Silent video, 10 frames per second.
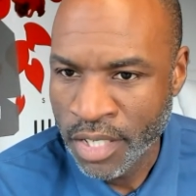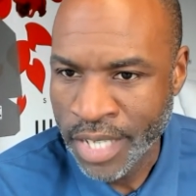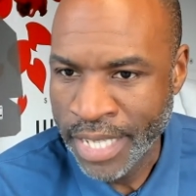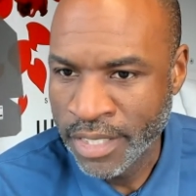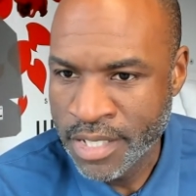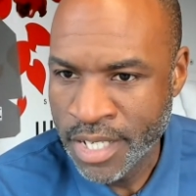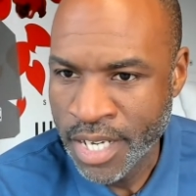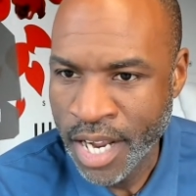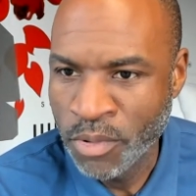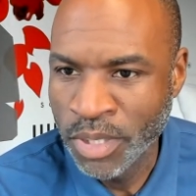Kaylin
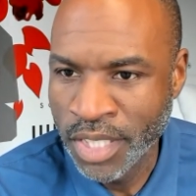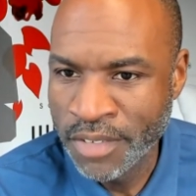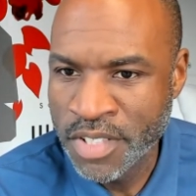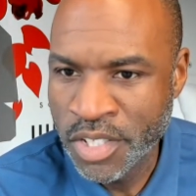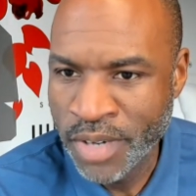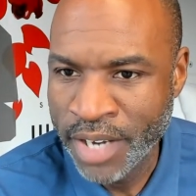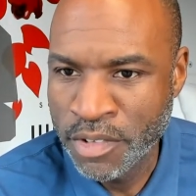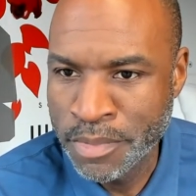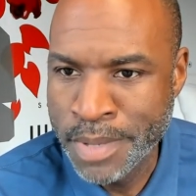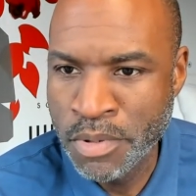said, I would love to interact
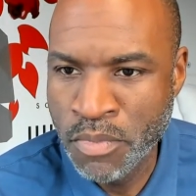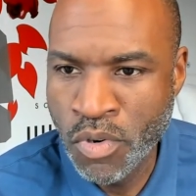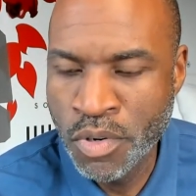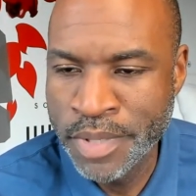with people more,